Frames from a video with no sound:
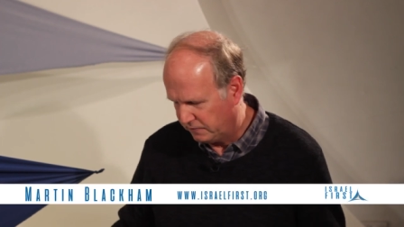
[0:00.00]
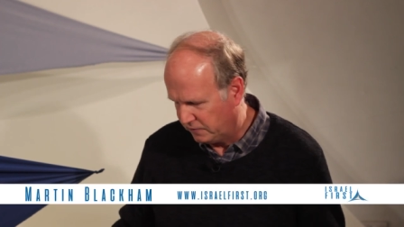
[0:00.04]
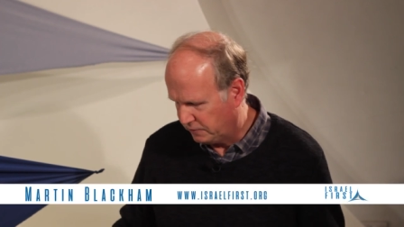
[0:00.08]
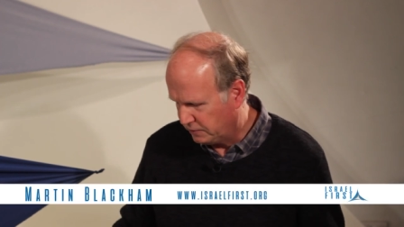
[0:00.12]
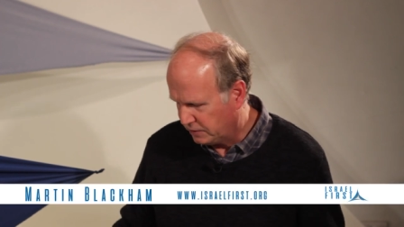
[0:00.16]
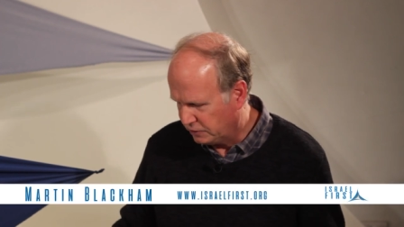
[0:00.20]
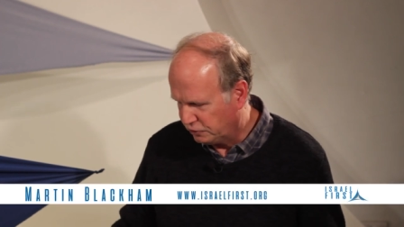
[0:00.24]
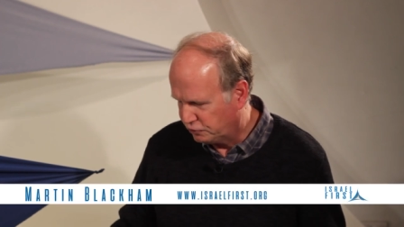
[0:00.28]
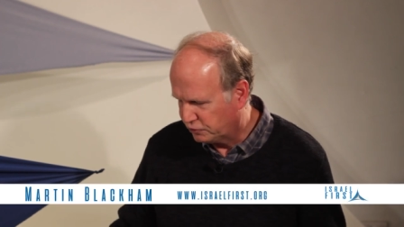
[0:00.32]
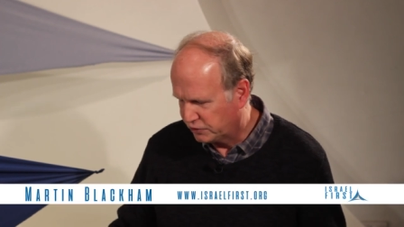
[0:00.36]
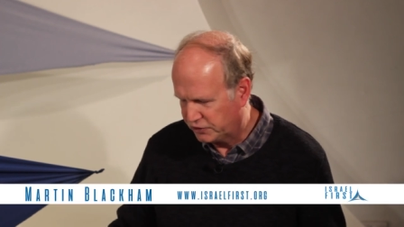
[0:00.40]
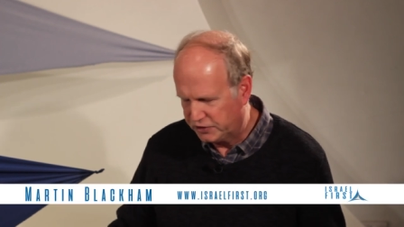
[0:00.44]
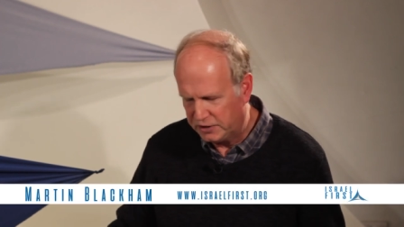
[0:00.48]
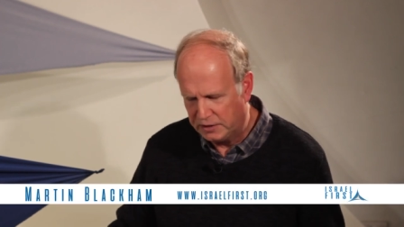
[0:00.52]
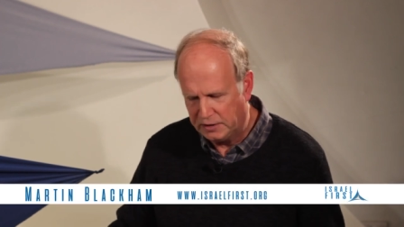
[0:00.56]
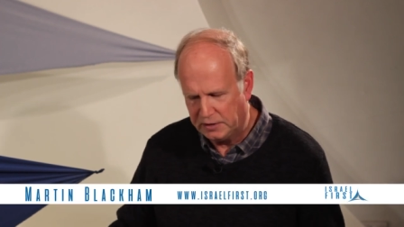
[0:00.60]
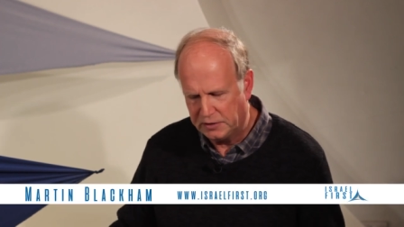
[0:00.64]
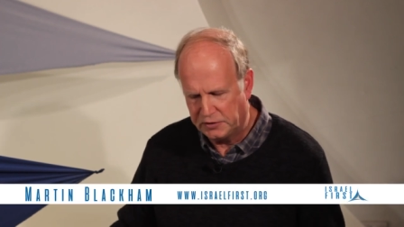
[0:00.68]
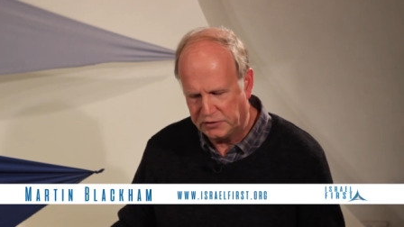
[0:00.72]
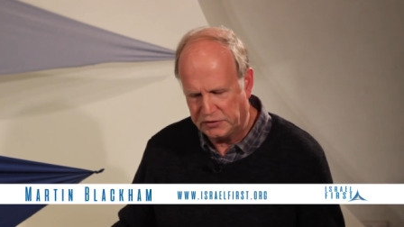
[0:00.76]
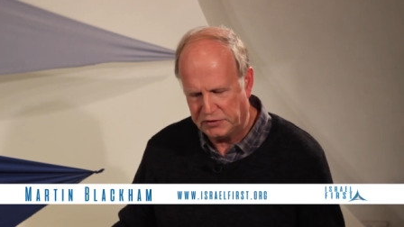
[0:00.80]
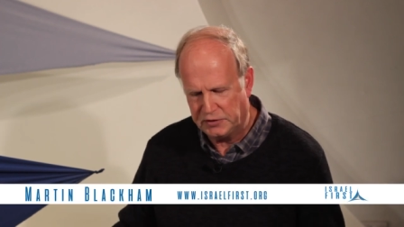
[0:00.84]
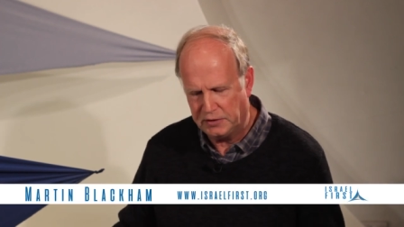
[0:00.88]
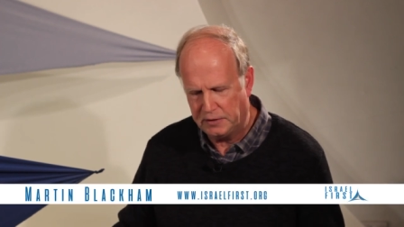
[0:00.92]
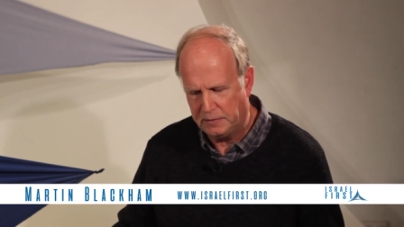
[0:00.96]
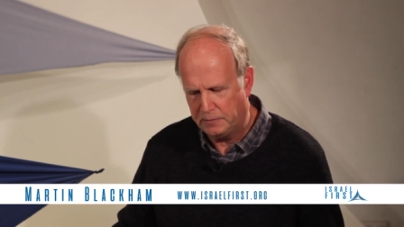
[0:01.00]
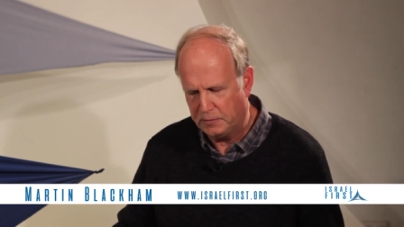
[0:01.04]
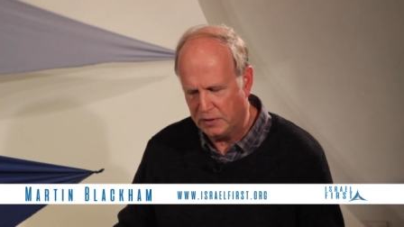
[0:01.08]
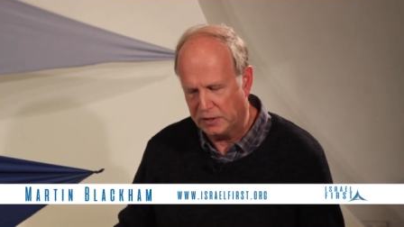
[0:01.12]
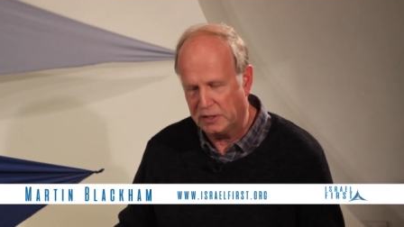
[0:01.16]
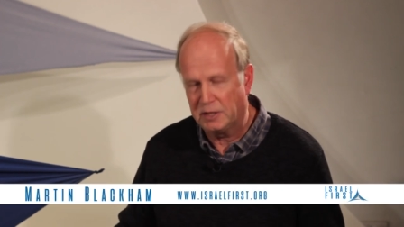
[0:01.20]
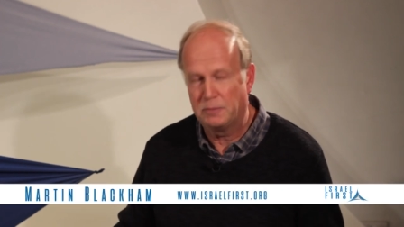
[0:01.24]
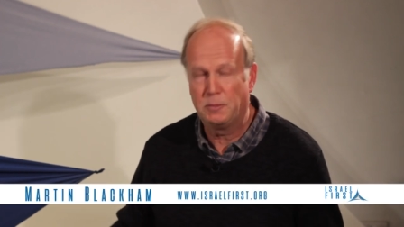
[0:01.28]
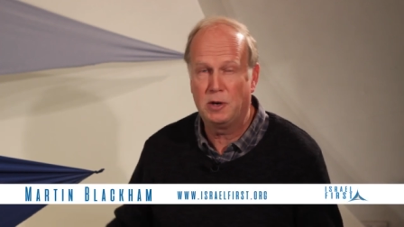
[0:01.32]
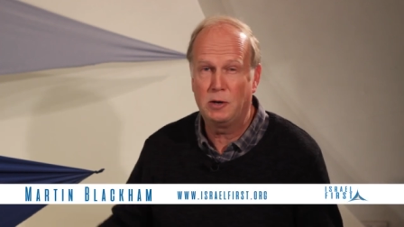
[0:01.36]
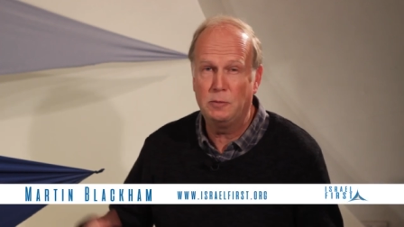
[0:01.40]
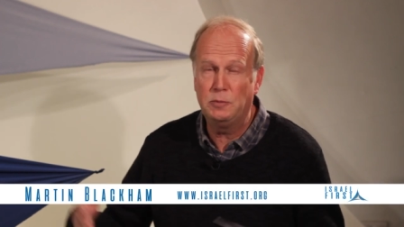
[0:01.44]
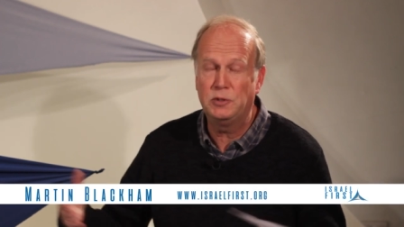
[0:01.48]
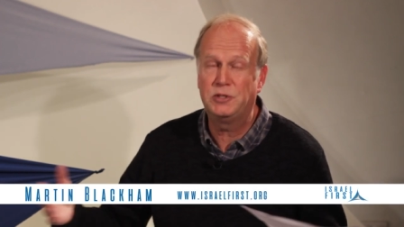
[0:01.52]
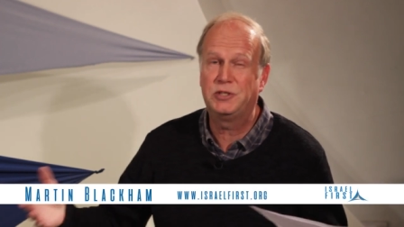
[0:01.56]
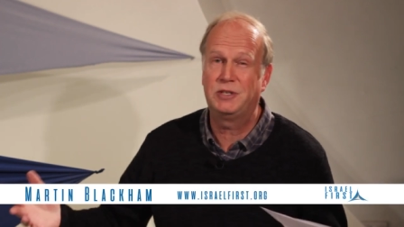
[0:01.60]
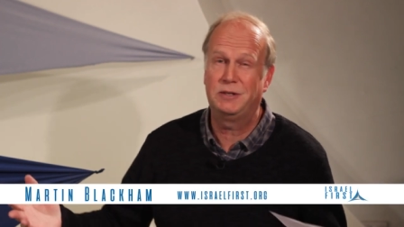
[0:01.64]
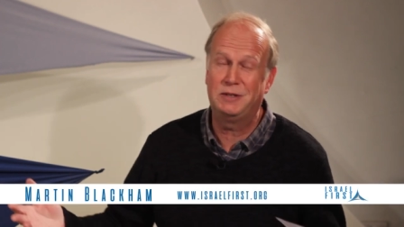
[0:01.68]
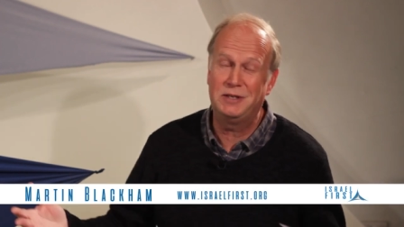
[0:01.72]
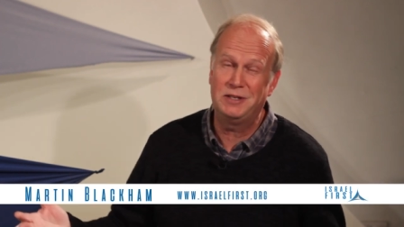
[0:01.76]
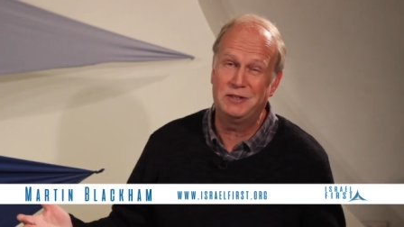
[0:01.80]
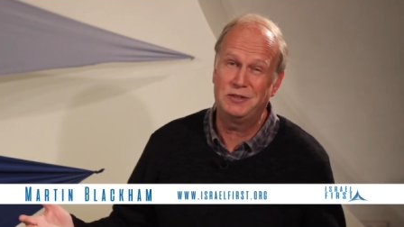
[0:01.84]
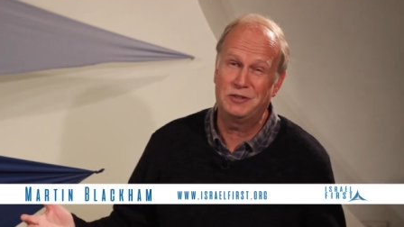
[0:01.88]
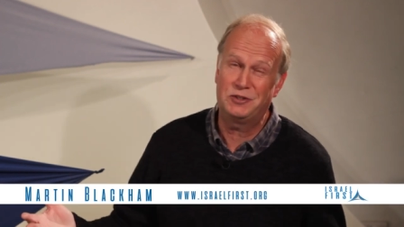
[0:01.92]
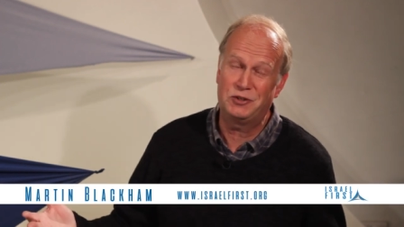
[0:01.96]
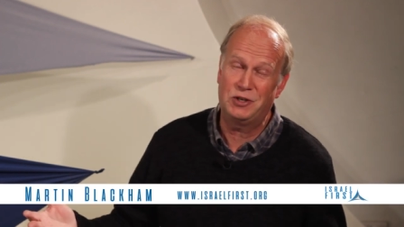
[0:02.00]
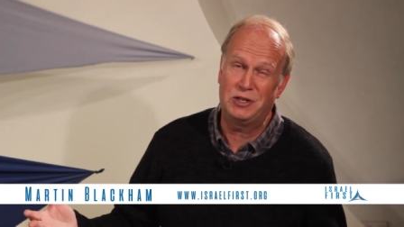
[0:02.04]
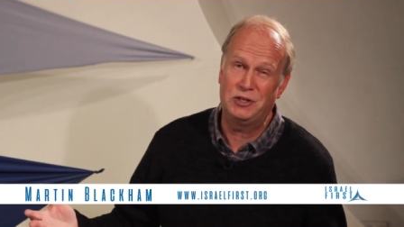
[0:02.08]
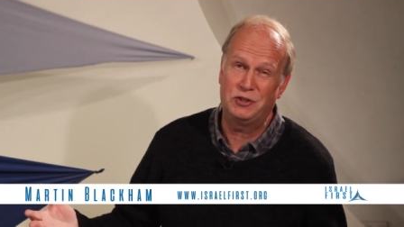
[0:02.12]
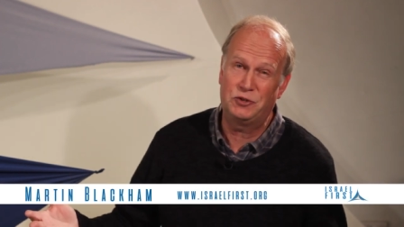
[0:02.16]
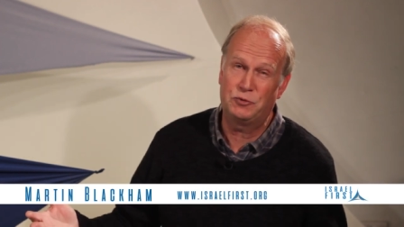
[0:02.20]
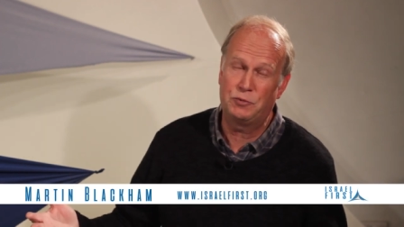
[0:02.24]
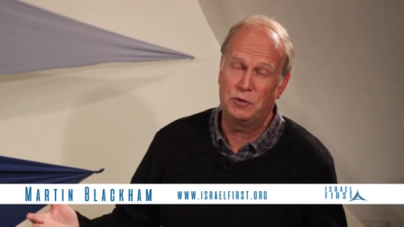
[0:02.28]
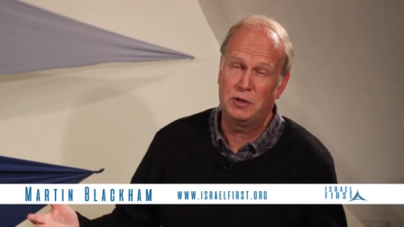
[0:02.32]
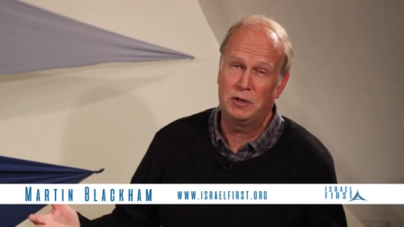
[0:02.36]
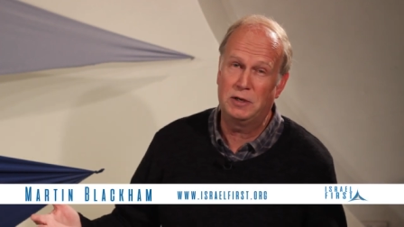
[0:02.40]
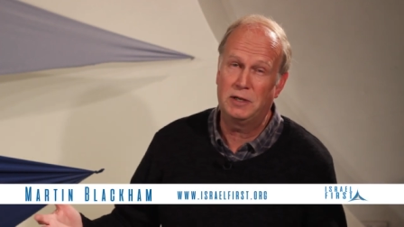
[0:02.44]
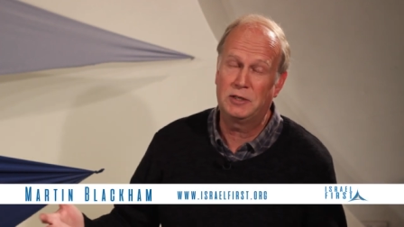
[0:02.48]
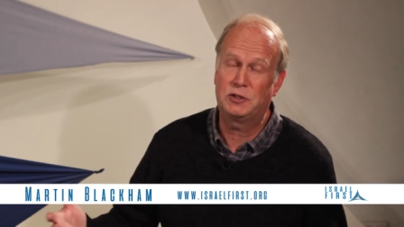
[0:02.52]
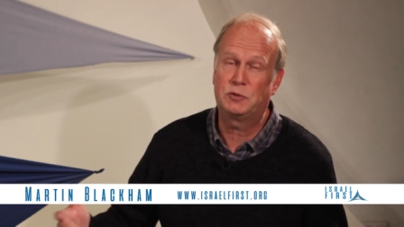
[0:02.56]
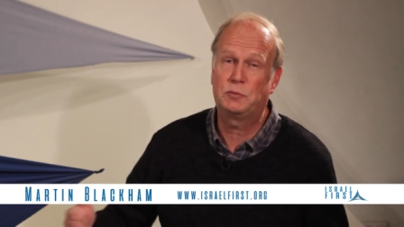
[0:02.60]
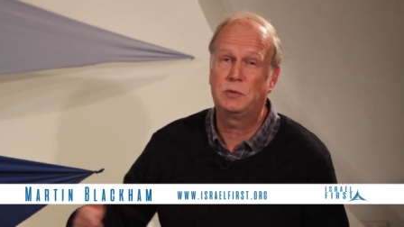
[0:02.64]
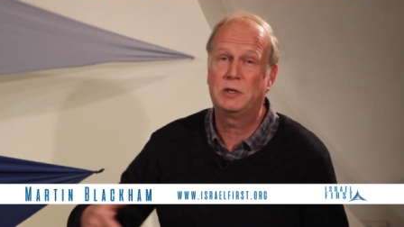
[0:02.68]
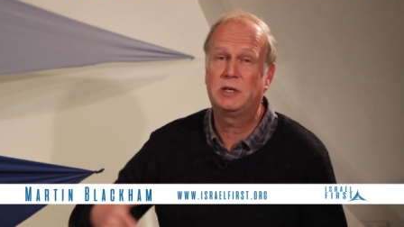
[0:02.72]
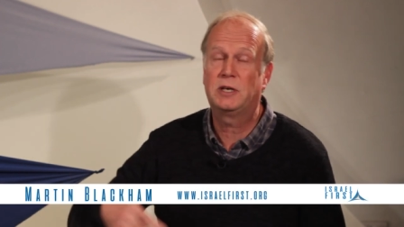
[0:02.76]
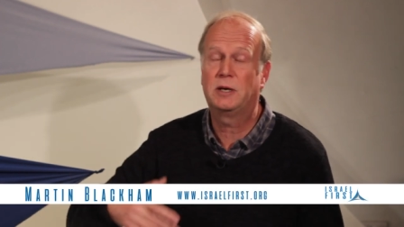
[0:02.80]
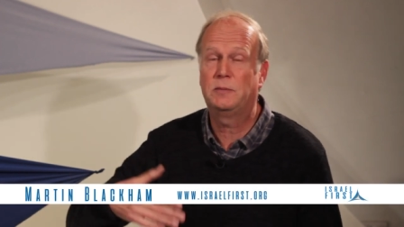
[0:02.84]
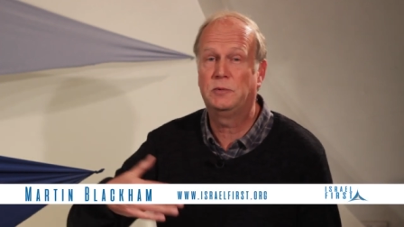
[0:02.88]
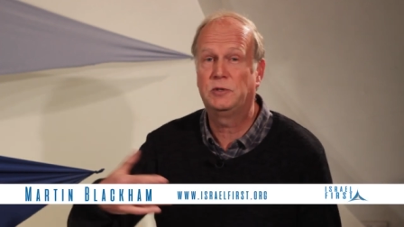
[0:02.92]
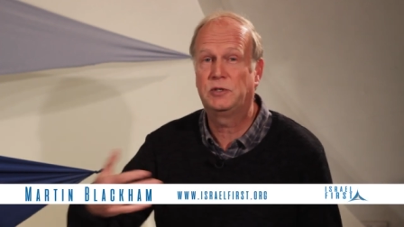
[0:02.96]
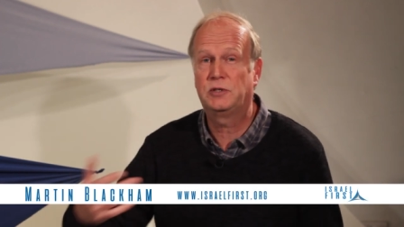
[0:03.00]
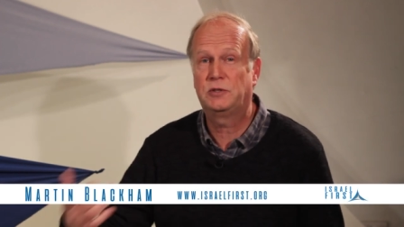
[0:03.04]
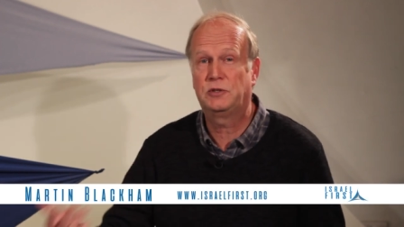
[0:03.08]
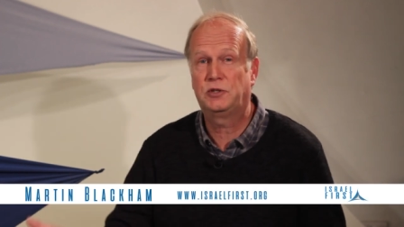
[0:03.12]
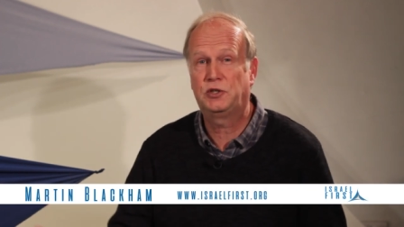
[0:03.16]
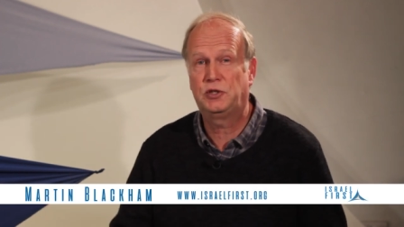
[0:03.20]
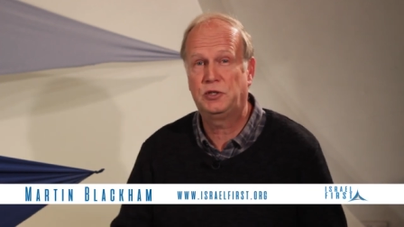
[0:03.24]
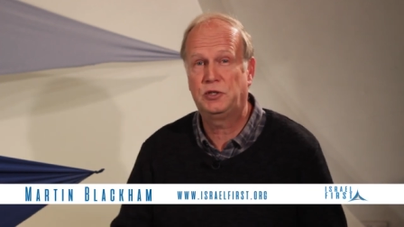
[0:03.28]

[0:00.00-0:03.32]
very interesting because um, at the moment in Israel, as we come into the